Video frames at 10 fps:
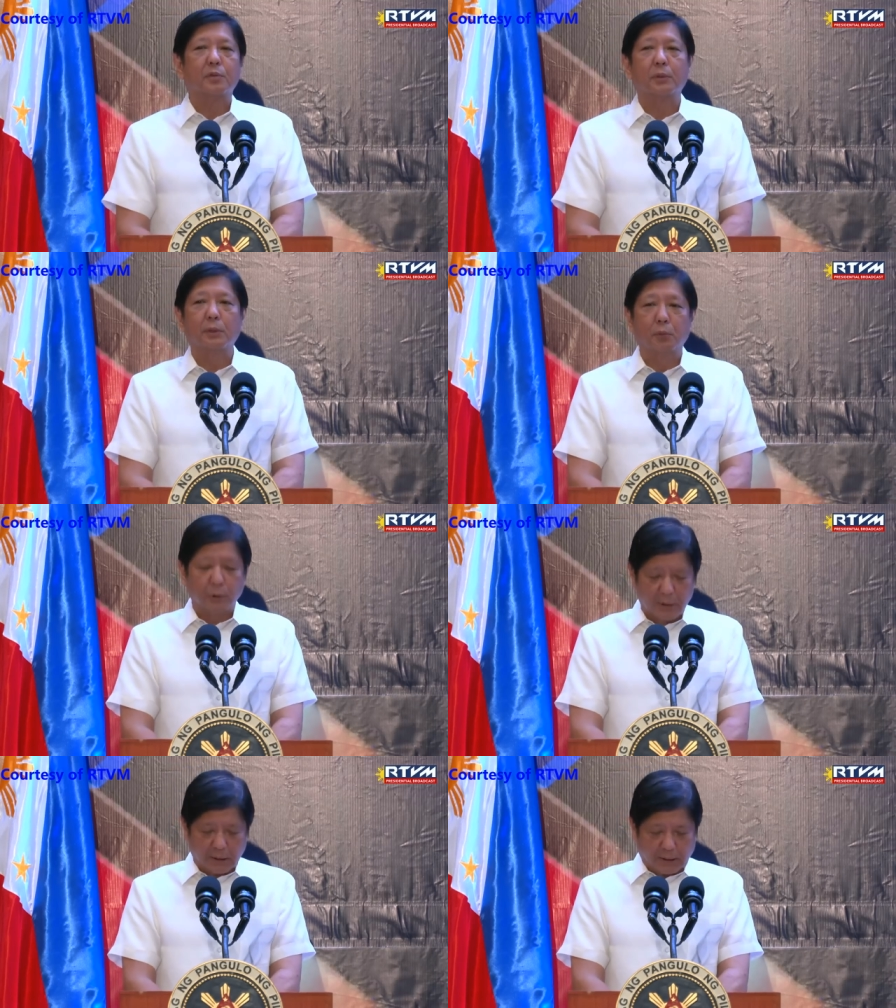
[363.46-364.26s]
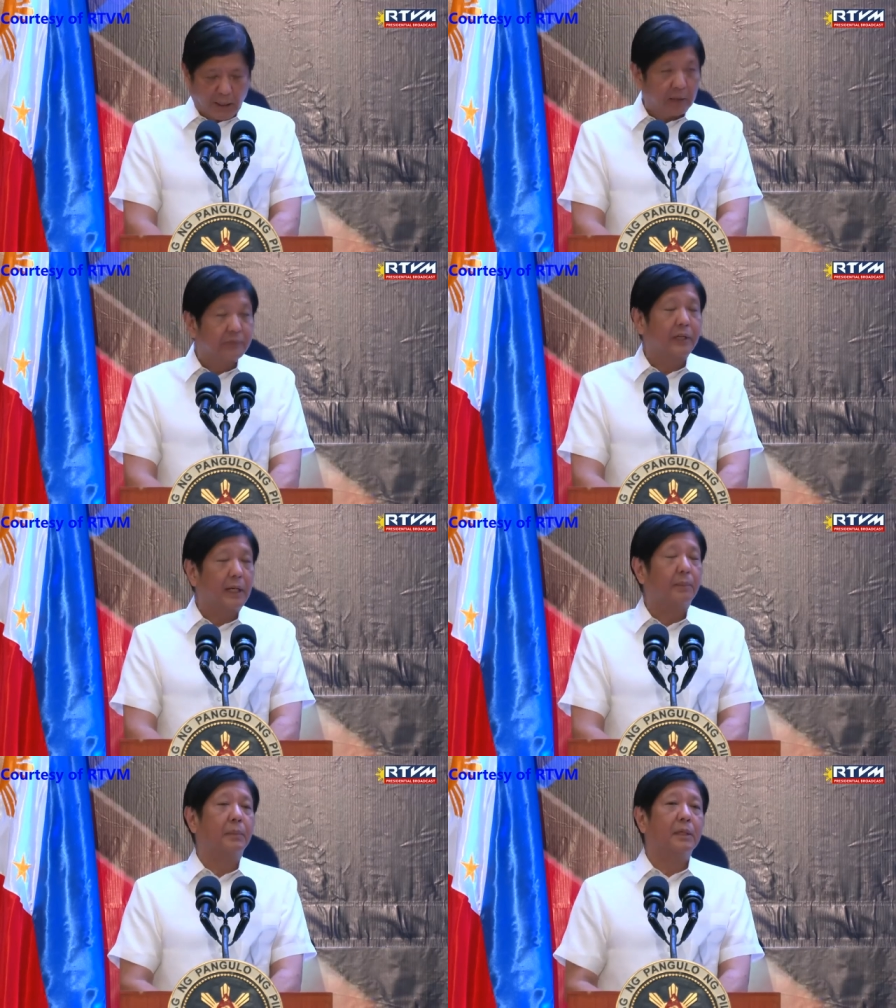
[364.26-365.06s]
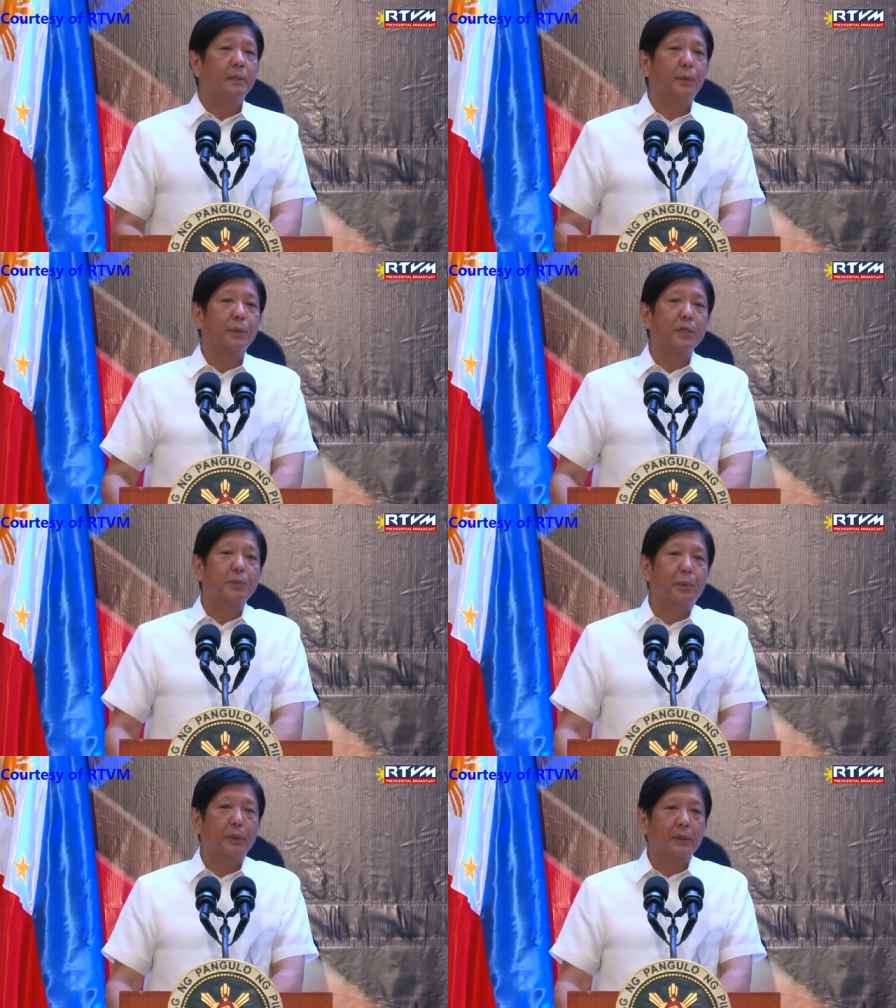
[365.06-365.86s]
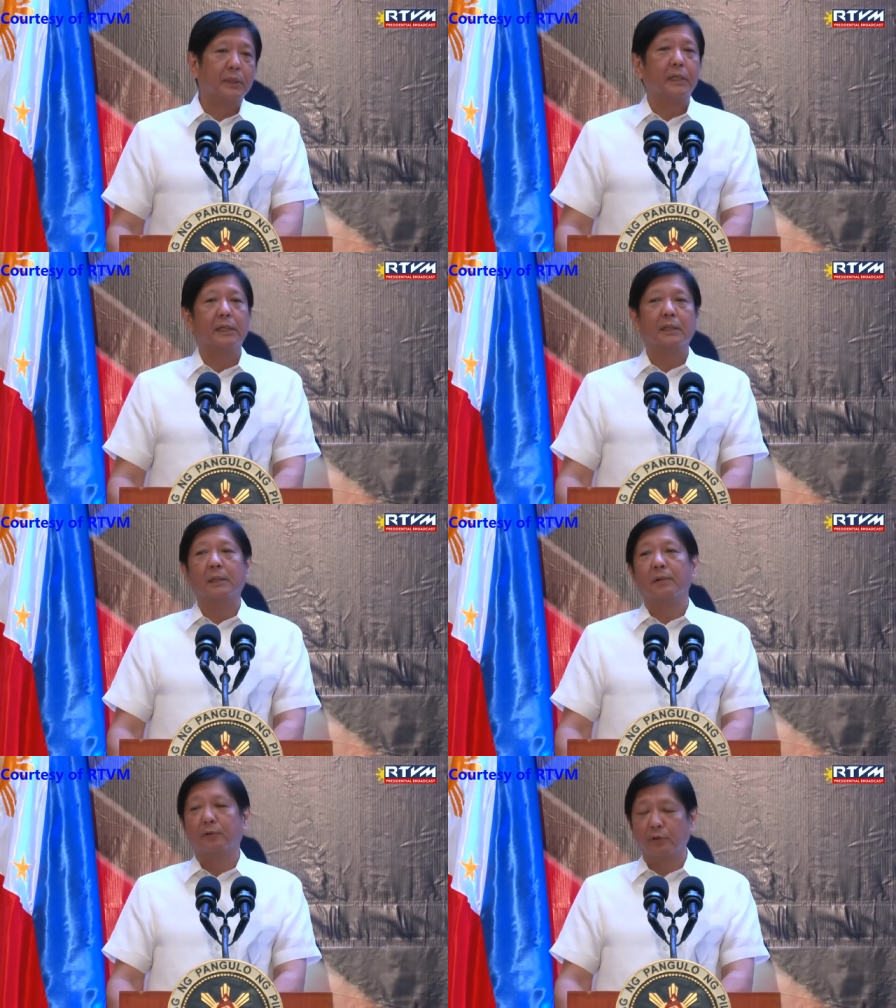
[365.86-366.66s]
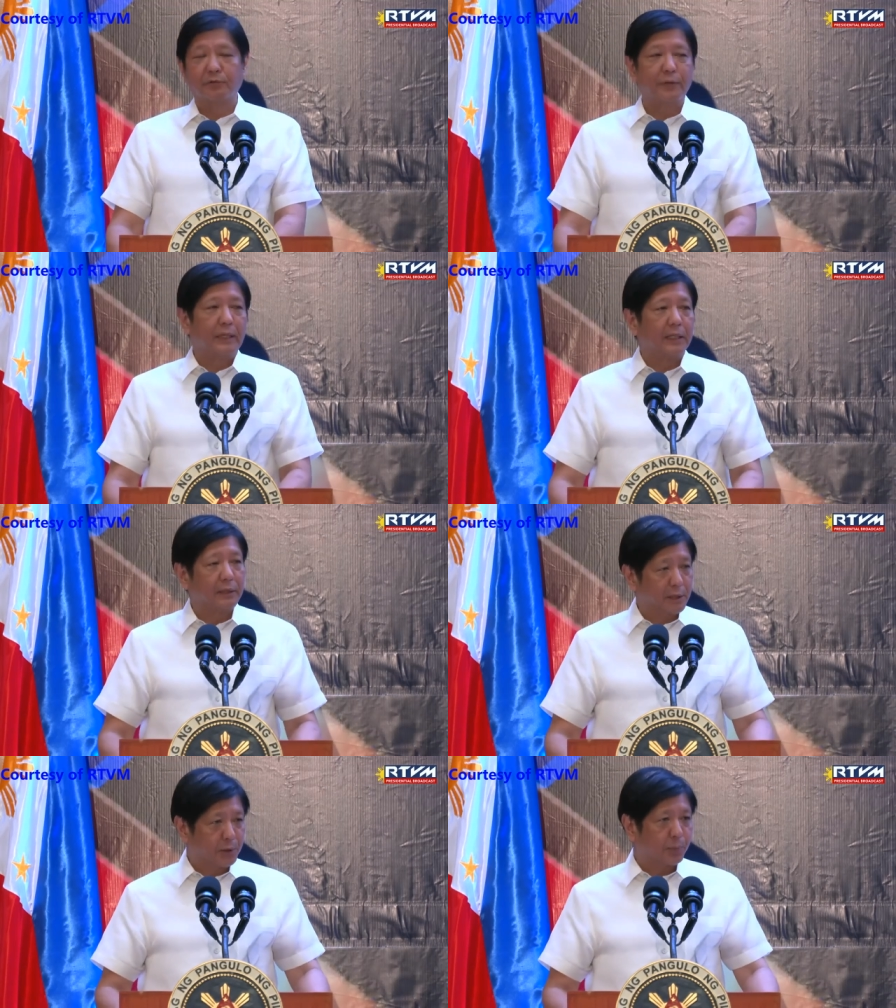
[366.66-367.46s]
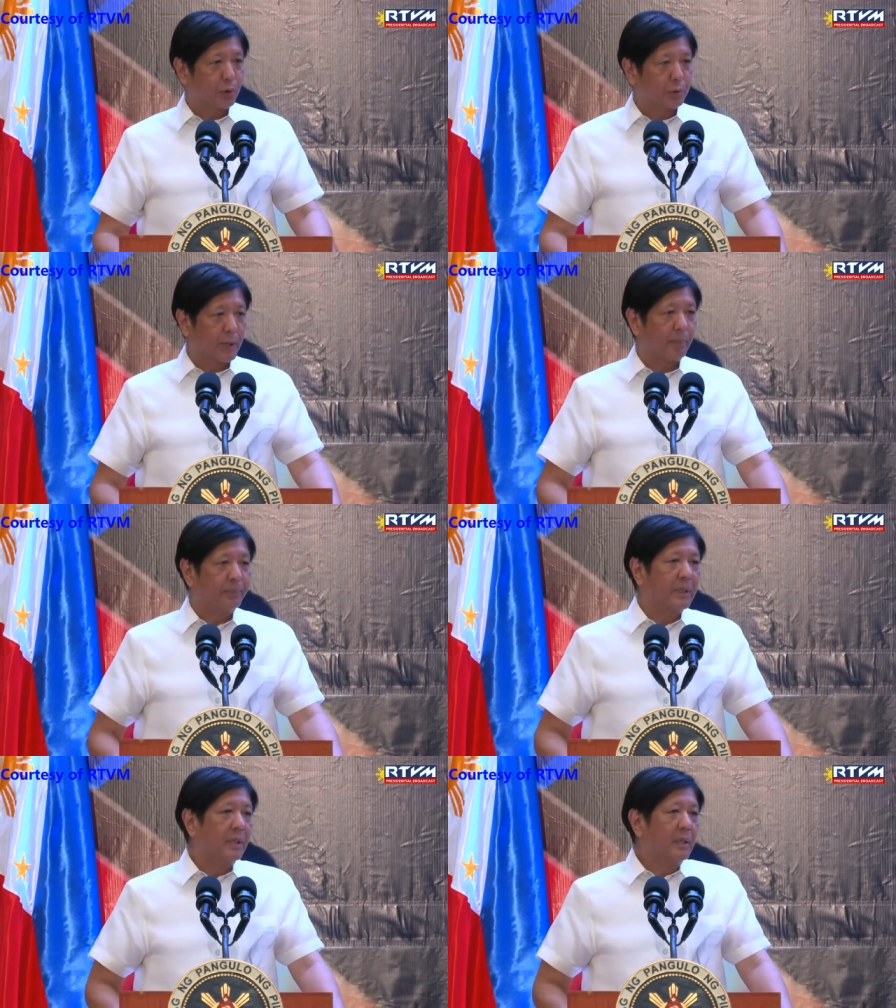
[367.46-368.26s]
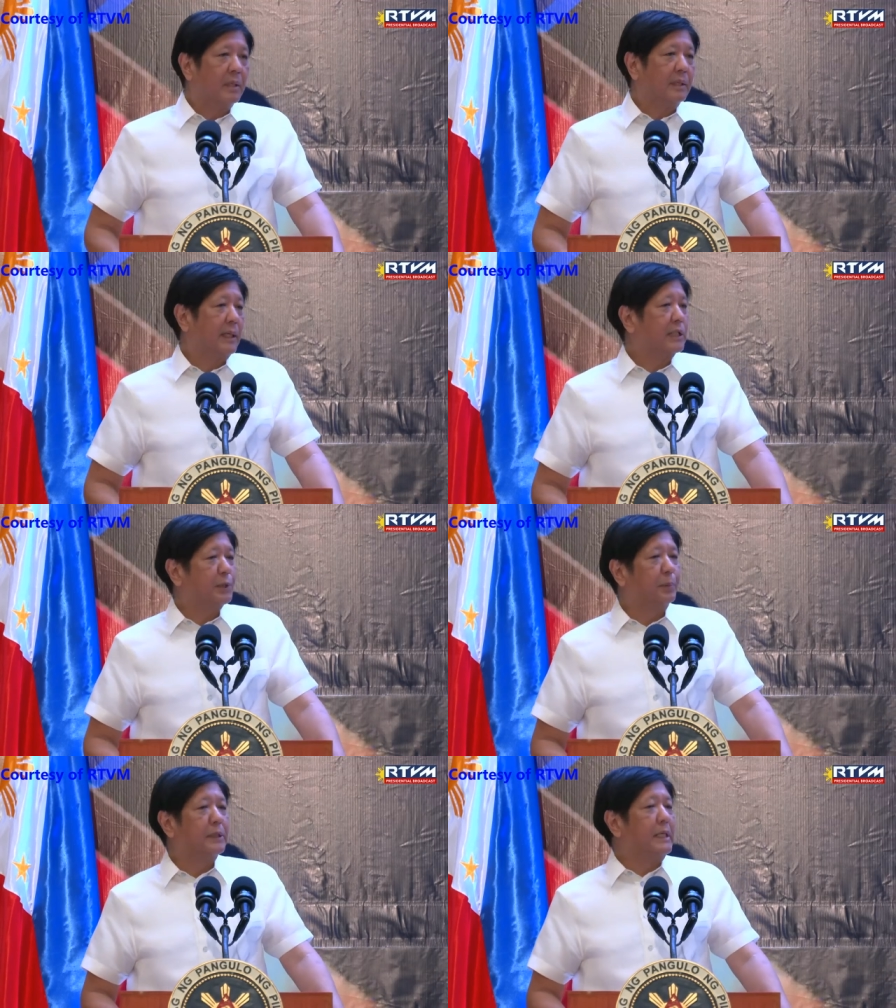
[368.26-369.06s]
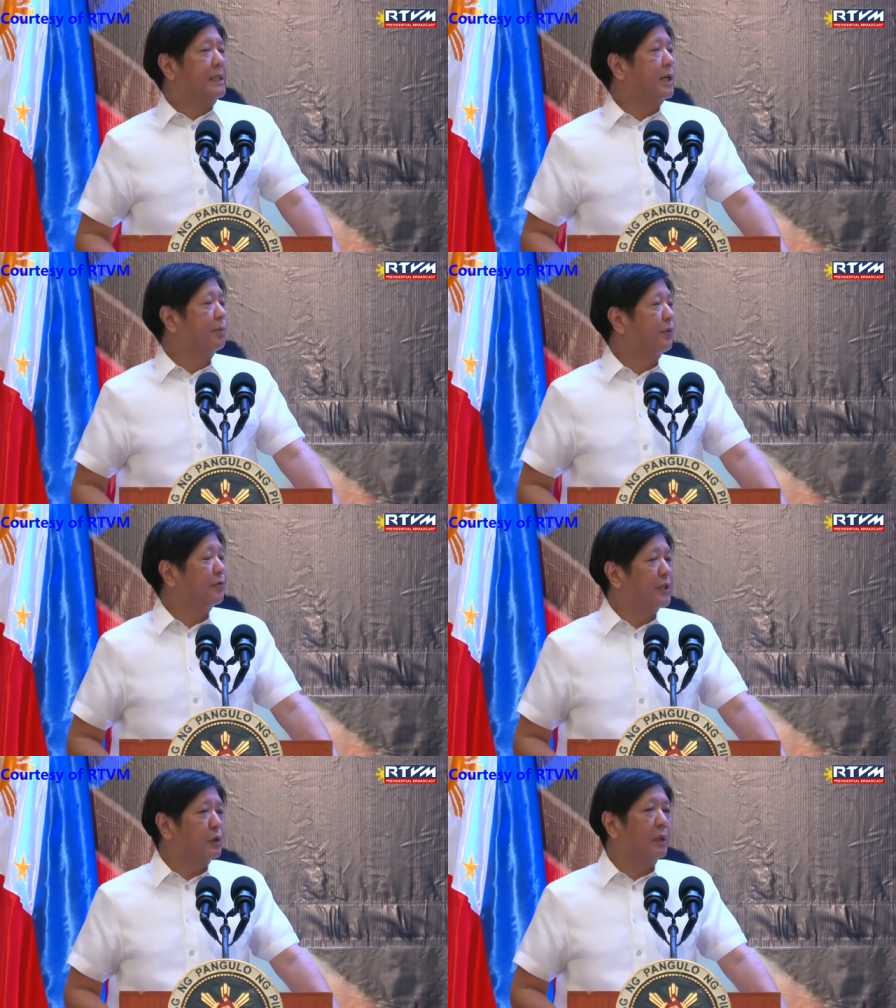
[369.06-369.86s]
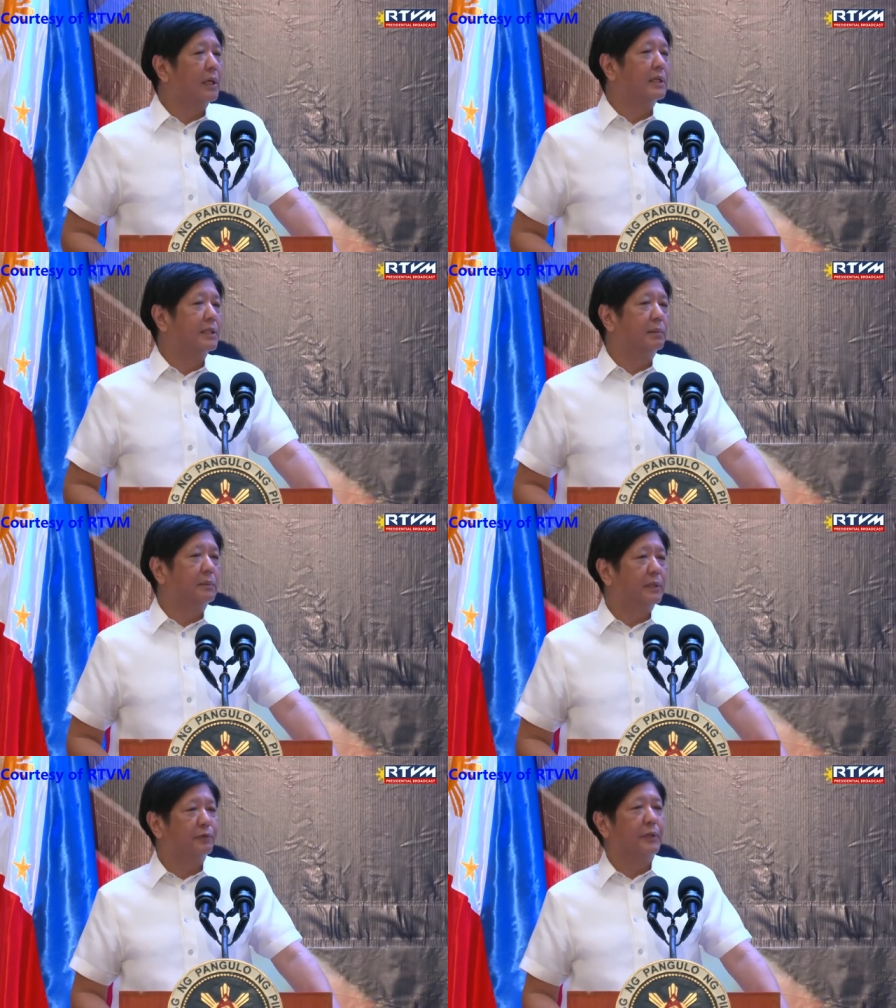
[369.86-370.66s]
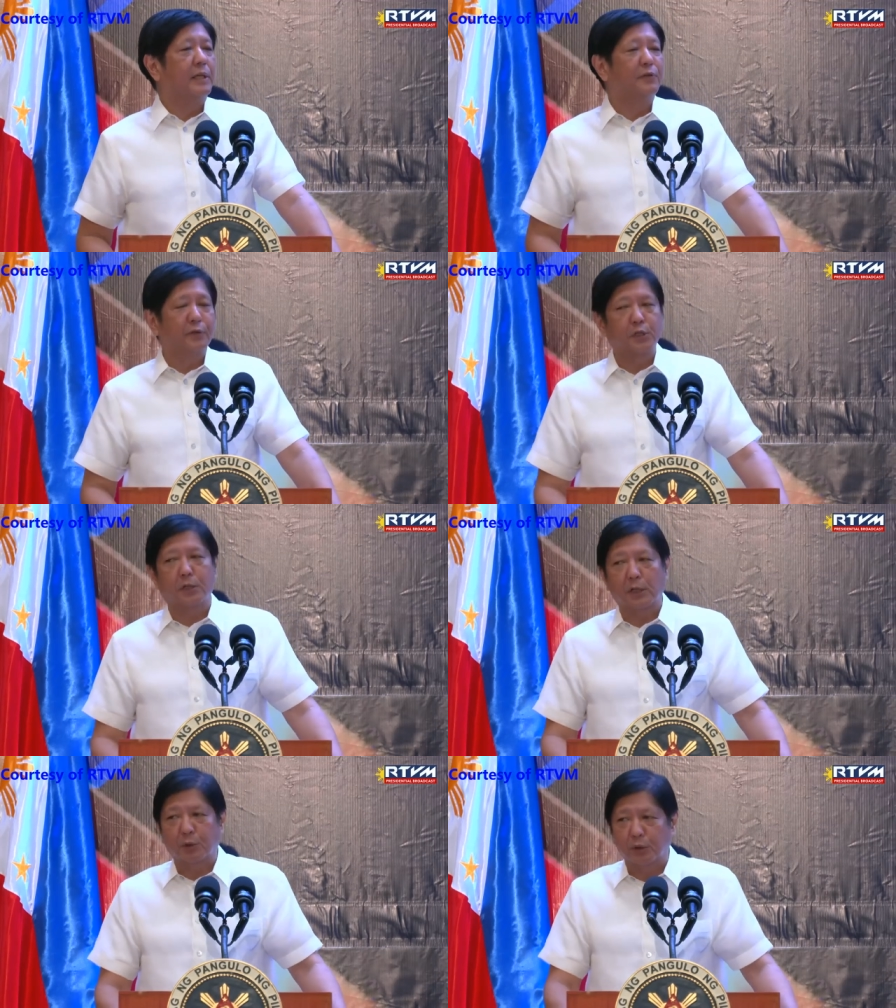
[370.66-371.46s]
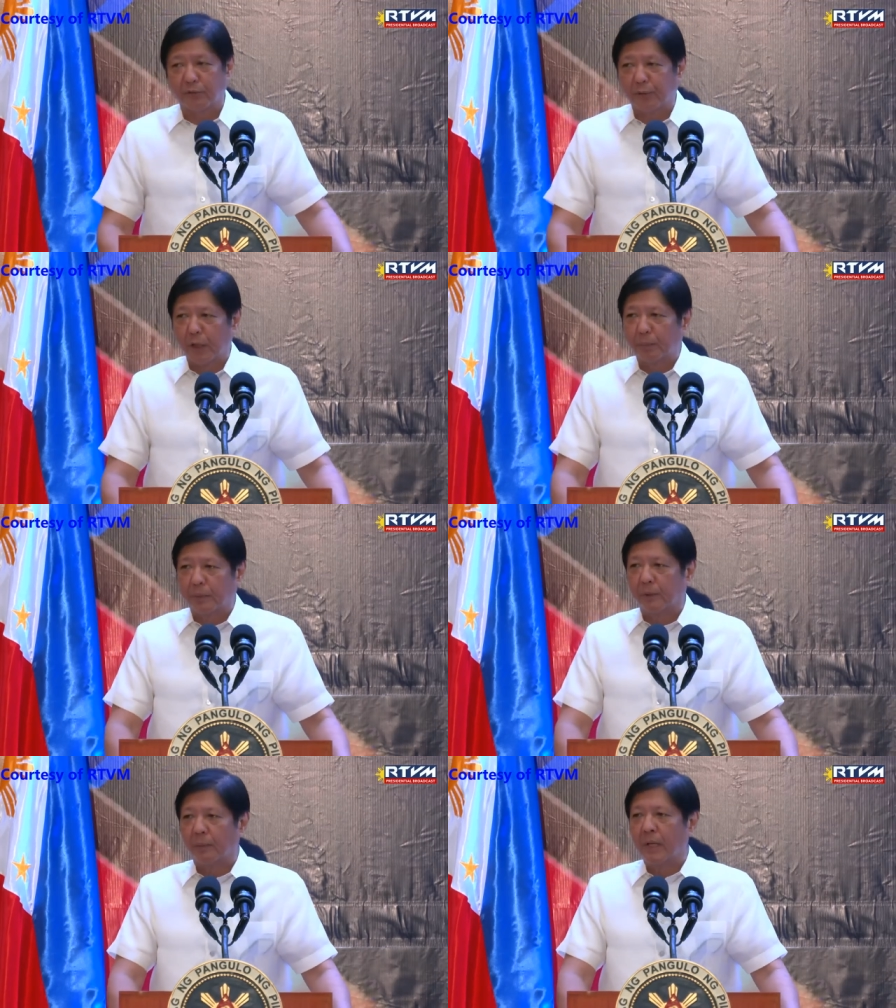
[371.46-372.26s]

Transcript: we would not have come to this point in fulfilling this program. The expertise and professionalism in infrastructure development